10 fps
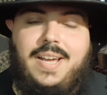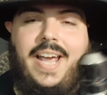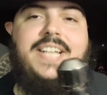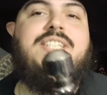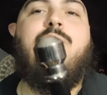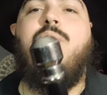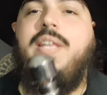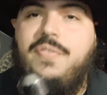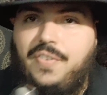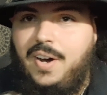It's a
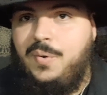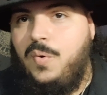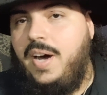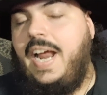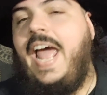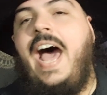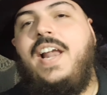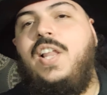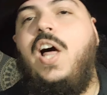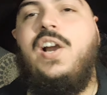really fun one. I had
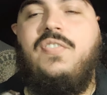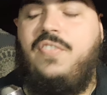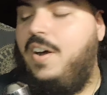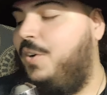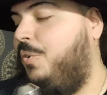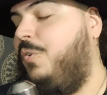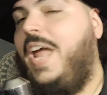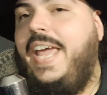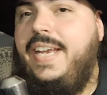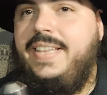a lot of fun
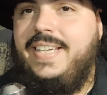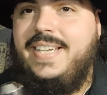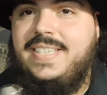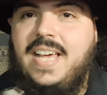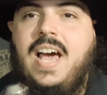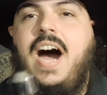creating this.